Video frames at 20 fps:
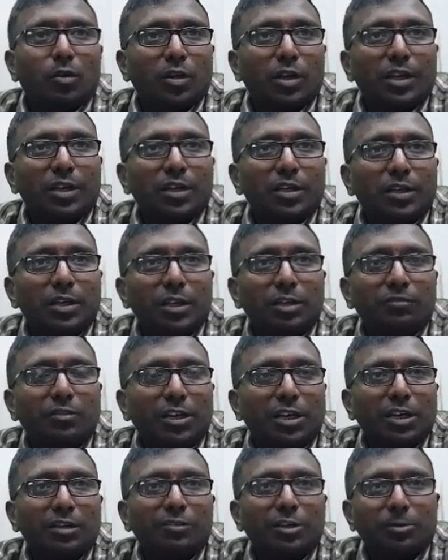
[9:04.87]
okay ee
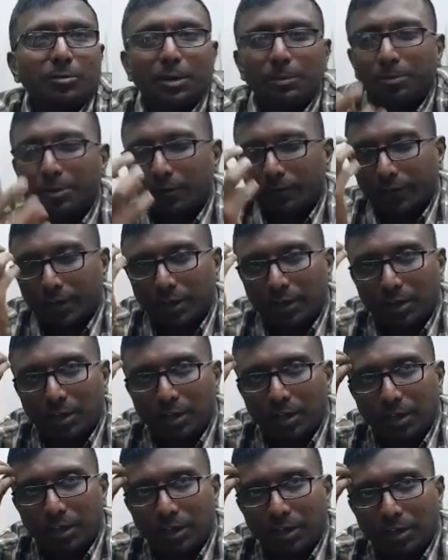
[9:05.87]
one hour may
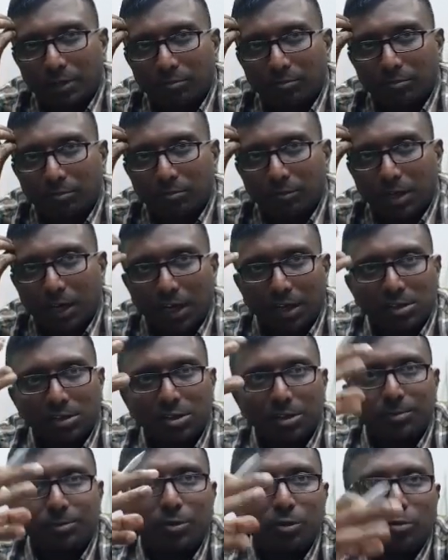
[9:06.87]
perfectly
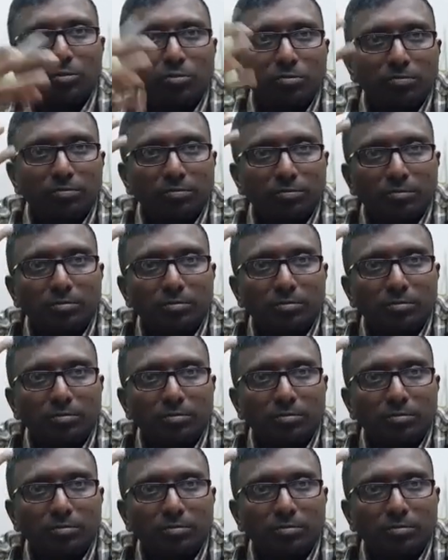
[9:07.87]
concept you